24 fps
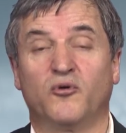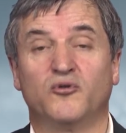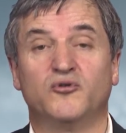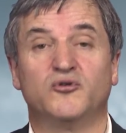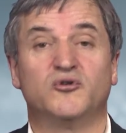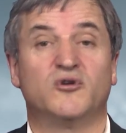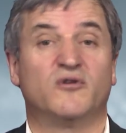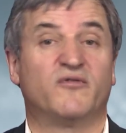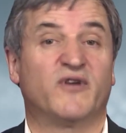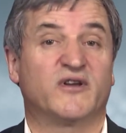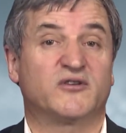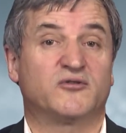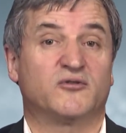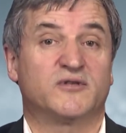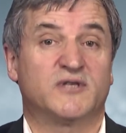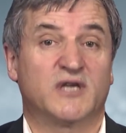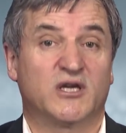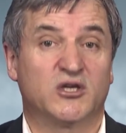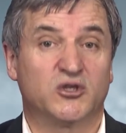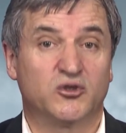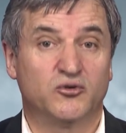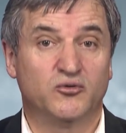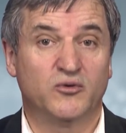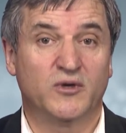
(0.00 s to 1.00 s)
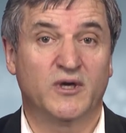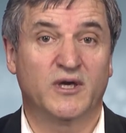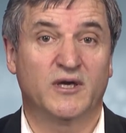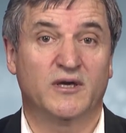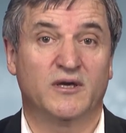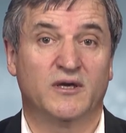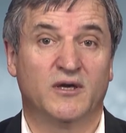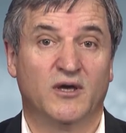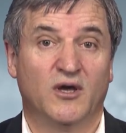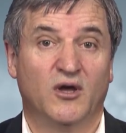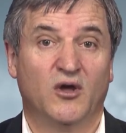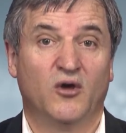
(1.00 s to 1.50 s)
Floral
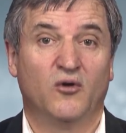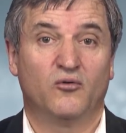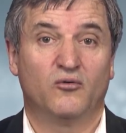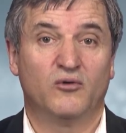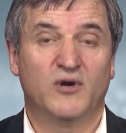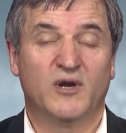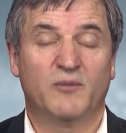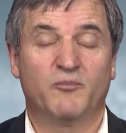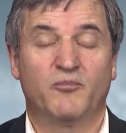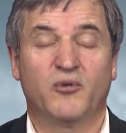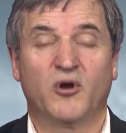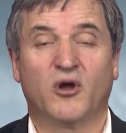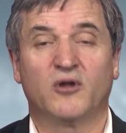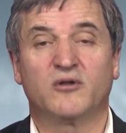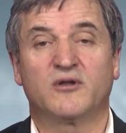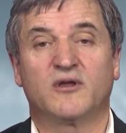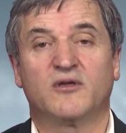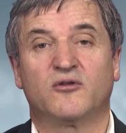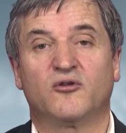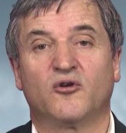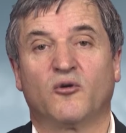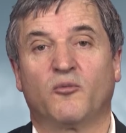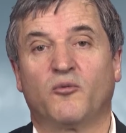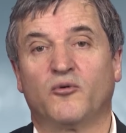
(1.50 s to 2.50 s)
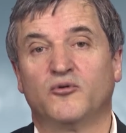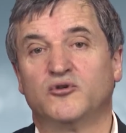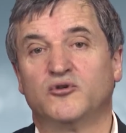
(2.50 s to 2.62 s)
biology between plants that have